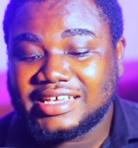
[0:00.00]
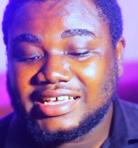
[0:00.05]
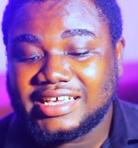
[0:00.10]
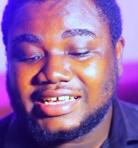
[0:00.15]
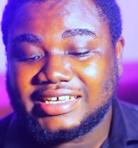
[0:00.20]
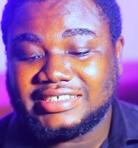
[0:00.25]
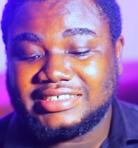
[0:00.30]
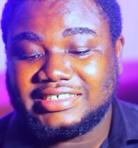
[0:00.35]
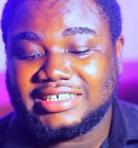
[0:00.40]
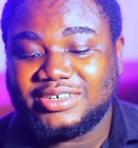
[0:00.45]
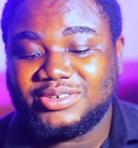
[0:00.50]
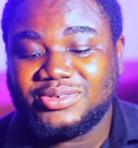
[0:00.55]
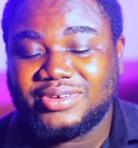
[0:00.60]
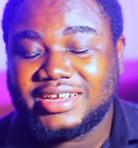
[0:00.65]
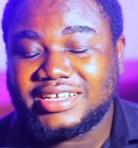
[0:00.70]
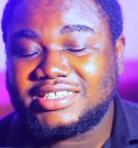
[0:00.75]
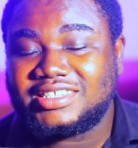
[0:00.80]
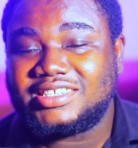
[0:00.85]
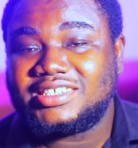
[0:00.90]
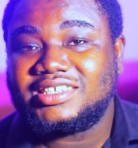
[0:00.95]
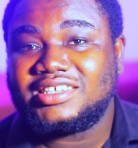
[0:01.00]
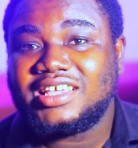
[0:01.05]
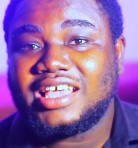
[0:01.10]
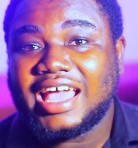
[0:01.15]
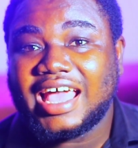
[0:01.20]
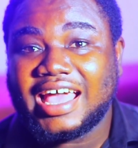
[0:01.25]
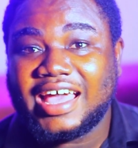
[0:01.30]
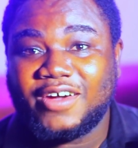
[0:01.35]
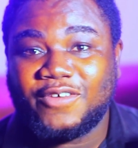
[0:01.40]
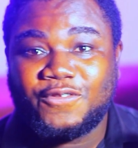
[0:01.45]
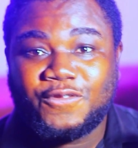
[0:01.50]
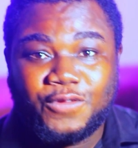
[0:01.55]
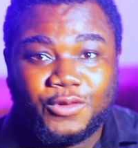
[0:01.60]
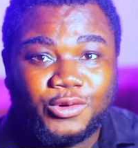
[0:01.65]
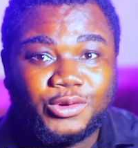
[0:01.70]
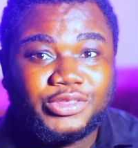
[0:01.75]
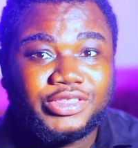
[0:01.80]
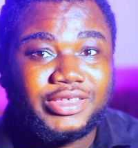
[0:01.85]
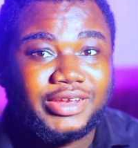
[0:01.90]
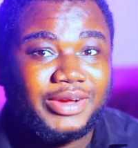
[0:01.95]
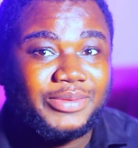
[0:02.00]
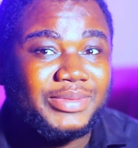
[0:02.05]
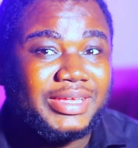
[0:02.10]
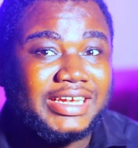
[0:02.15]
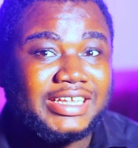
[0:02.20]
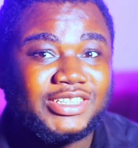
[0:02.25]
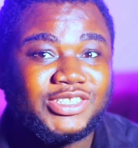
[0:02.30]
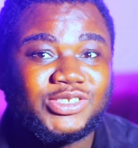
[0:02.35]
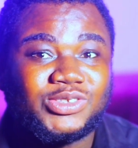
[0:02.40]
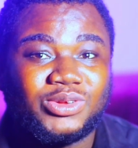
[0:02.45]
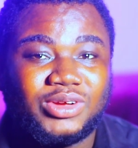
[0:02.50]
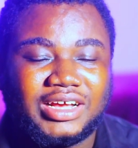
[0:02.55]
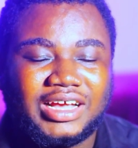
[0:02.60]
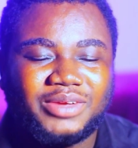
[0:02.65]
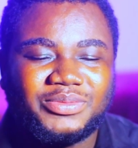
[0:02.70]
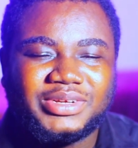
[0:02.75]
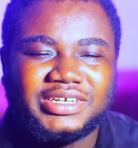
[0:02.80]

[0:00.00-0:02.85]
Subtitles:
it generates a full 3 minute song.